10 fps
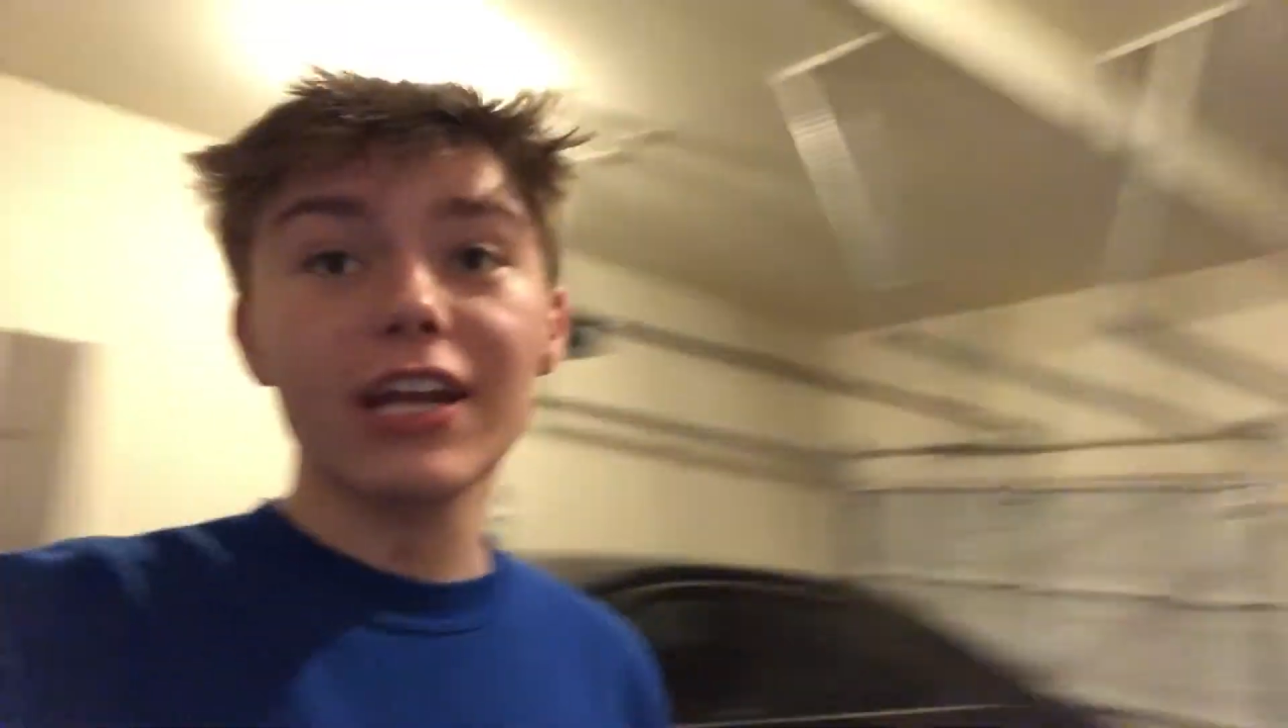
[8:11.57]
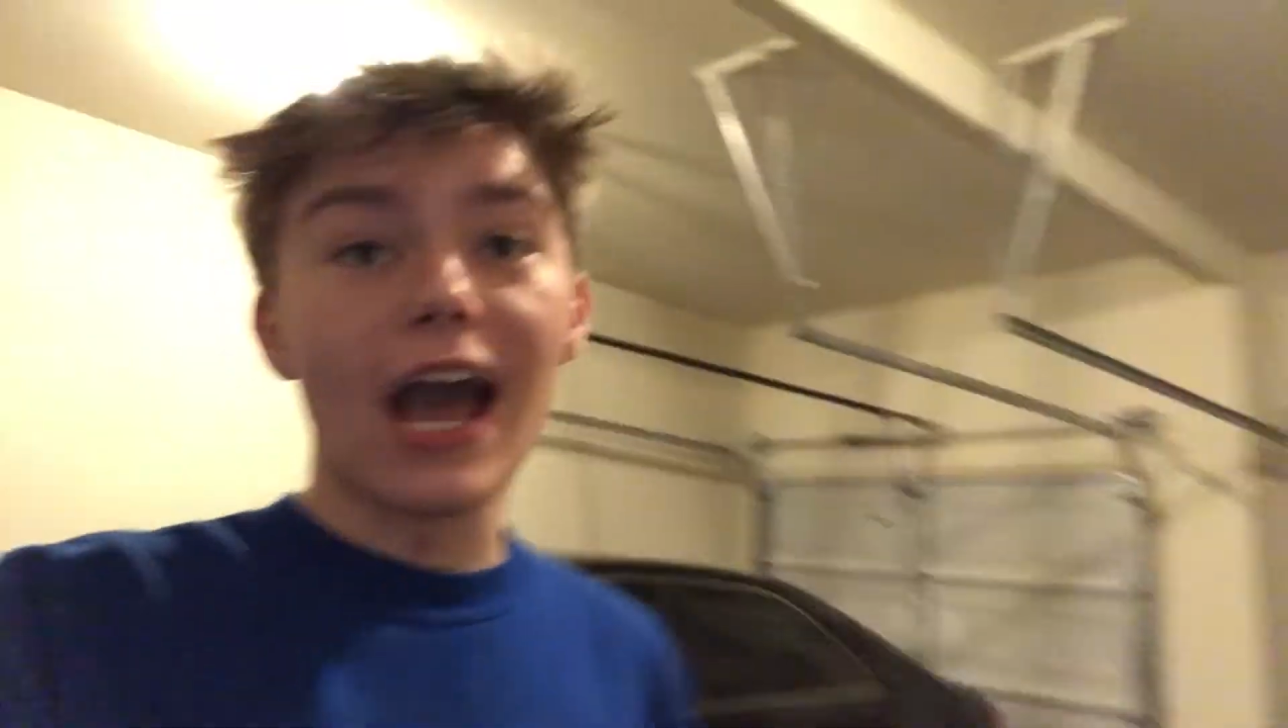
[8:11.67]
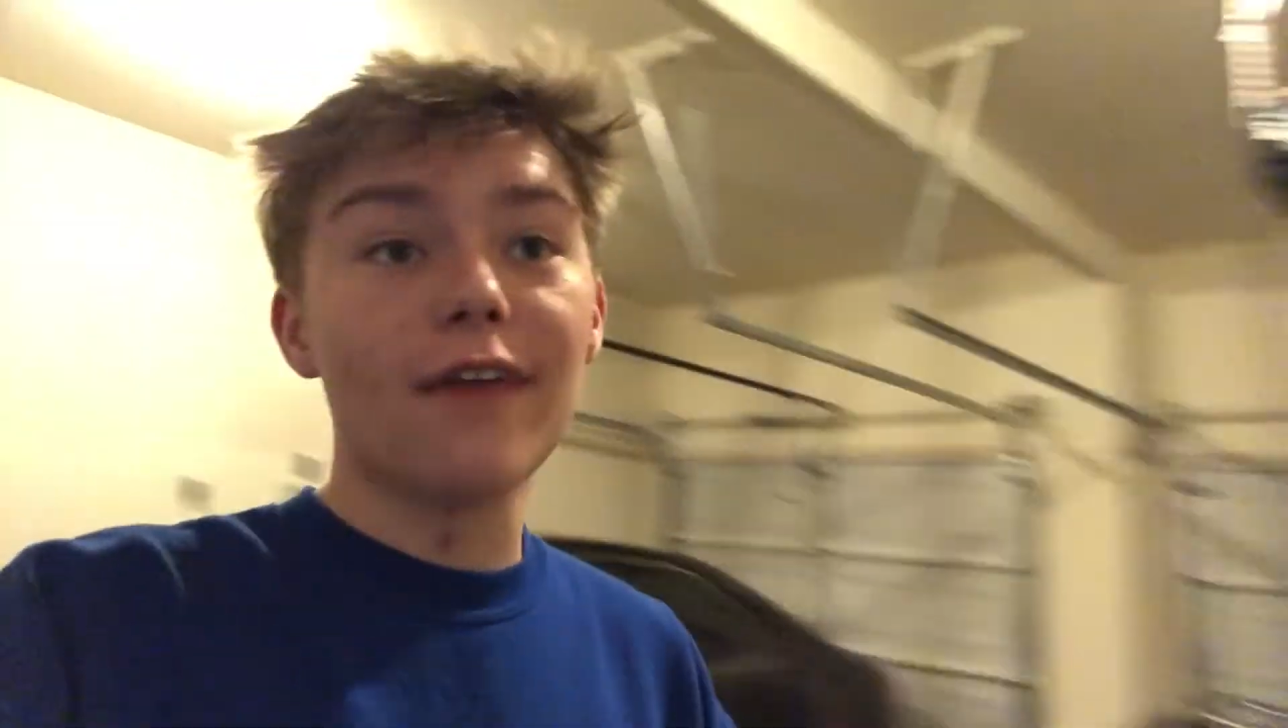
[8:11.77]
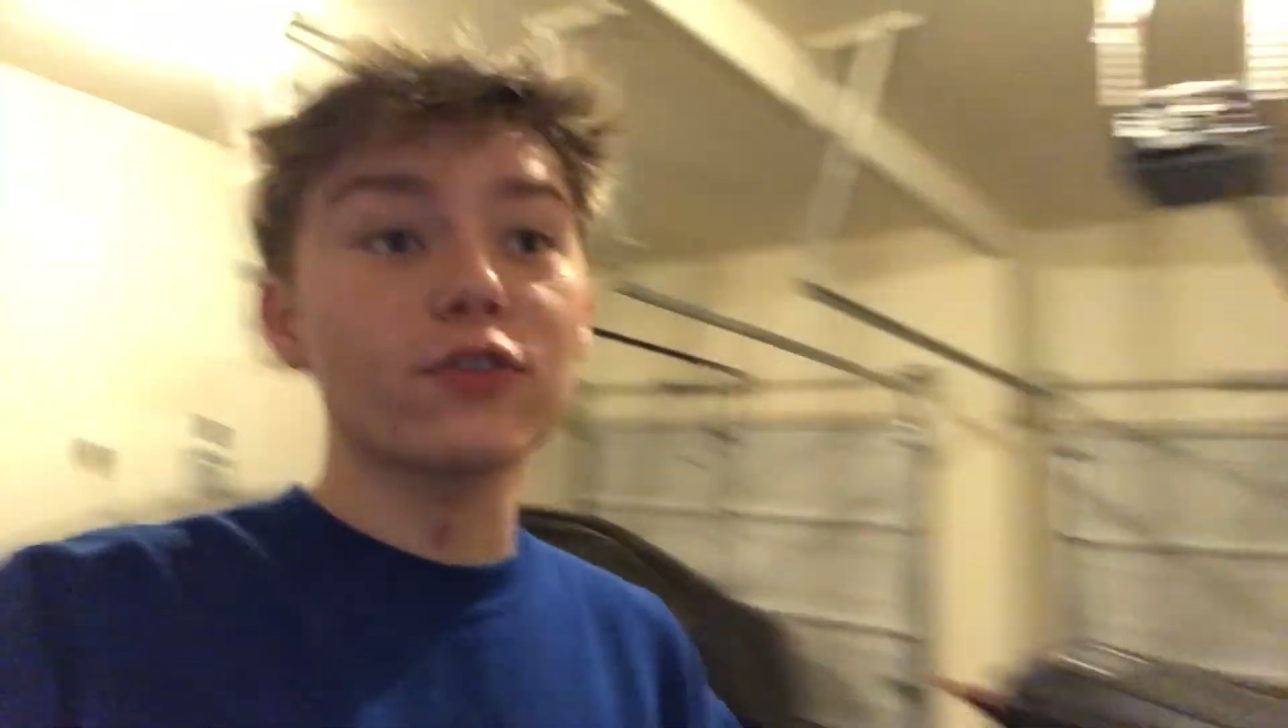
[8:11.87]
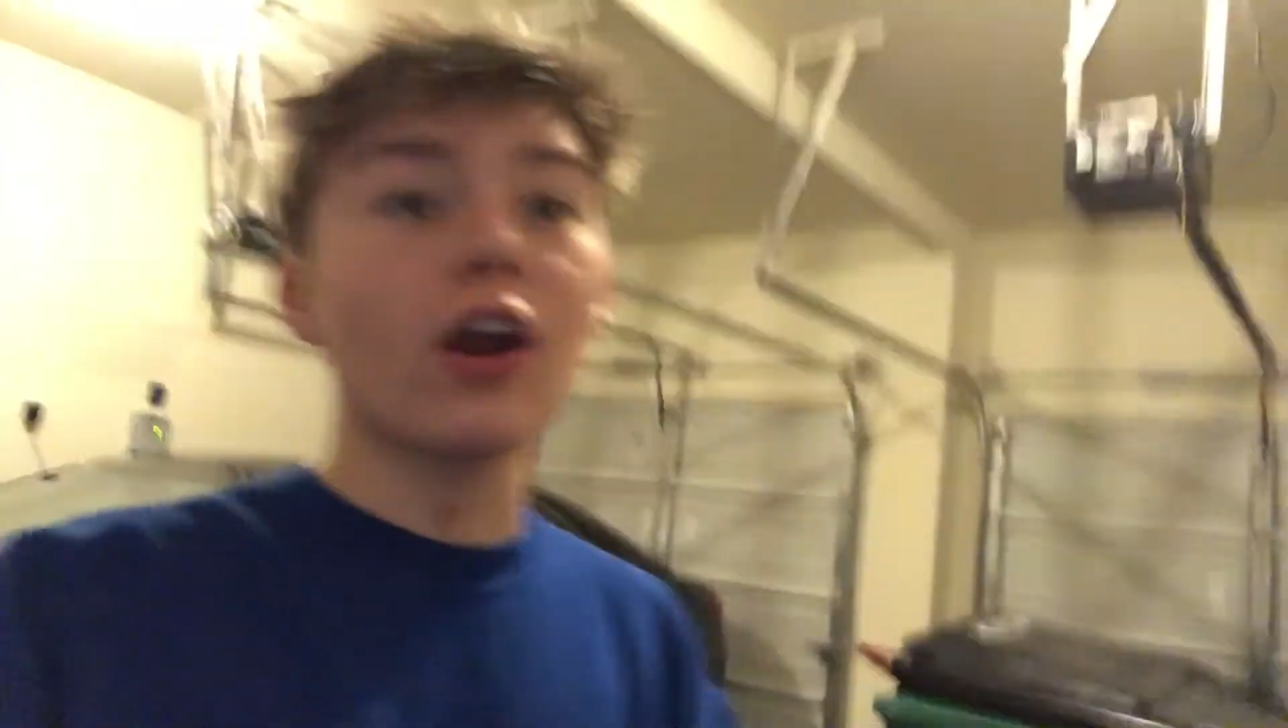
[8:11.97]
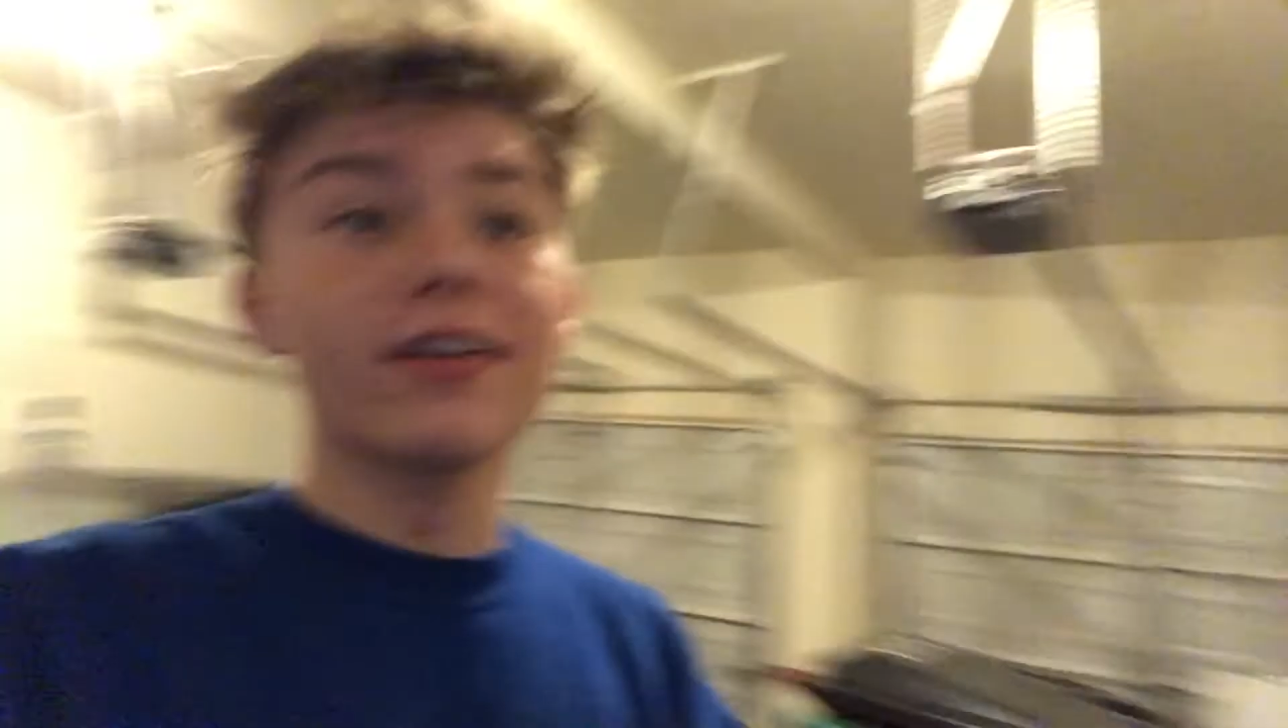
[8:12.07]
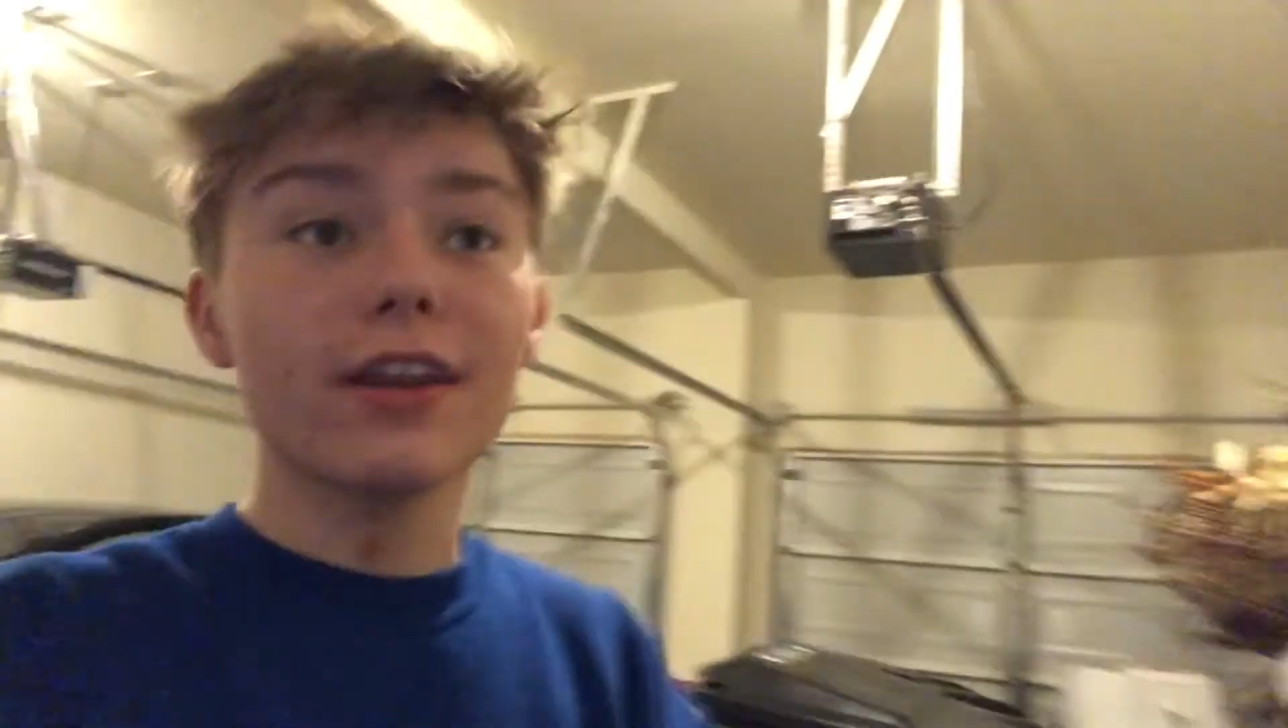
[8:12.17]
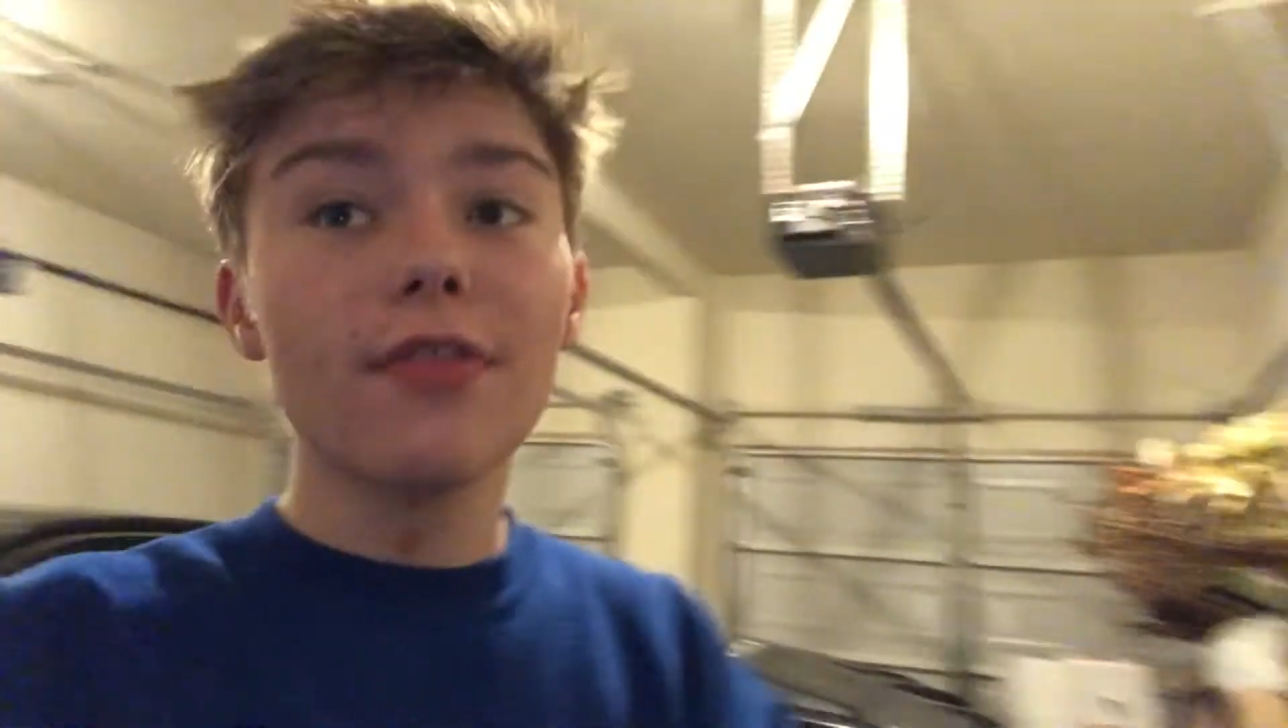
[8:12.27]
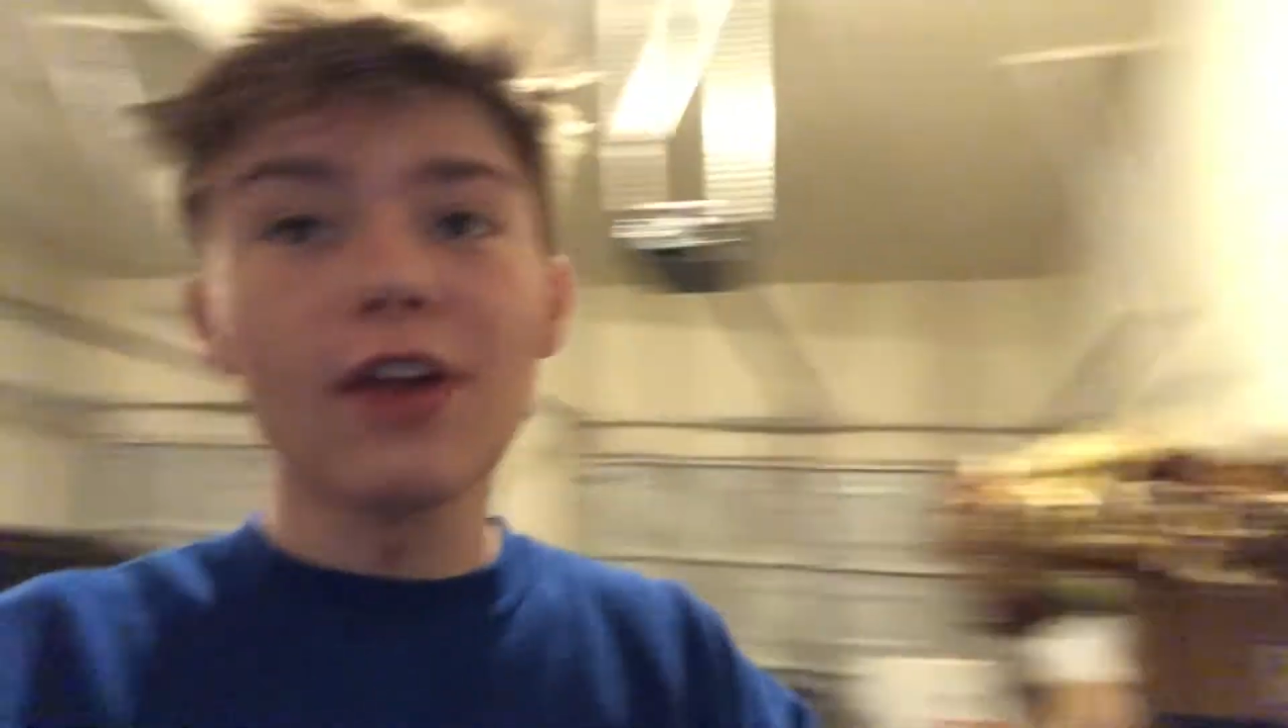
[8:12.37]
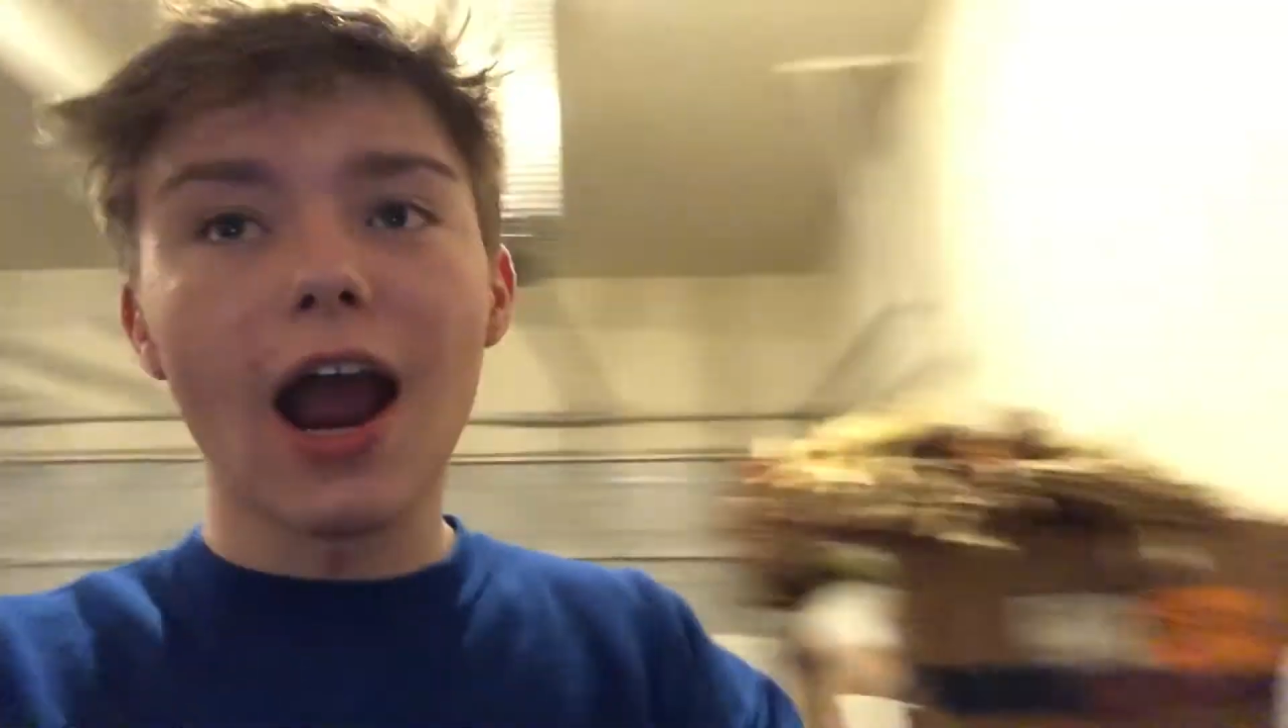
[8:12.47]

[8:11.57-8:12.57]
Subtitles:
after another